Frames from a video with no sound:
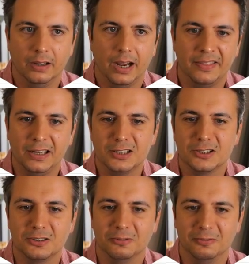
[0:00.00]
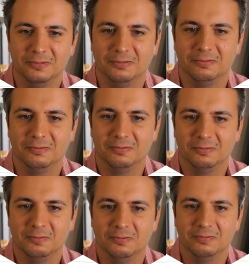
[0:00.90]
And that's,
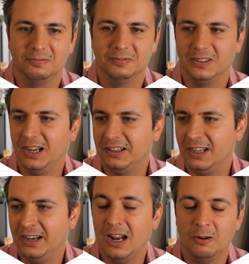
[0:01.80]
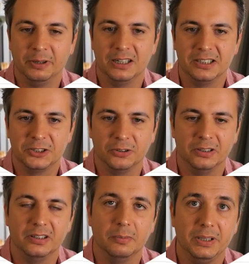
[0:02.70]
and now I'm going to touch
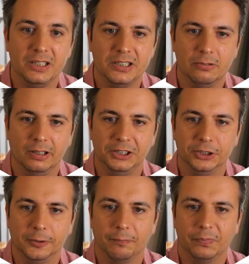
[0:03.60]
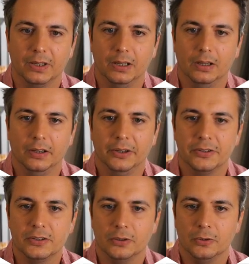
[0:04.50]
on the PEG ratio.
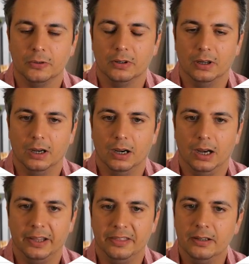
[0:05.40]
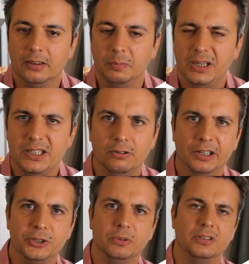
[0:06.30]
So I think the PG
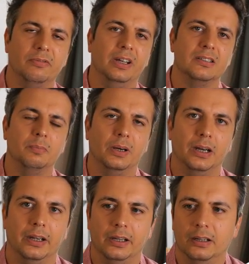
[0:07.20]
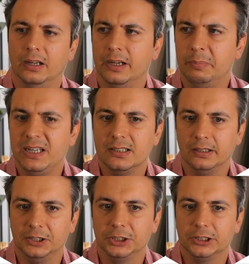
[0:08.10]
ratio was invented by Peter
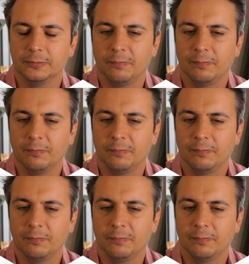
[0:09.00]
Lynch,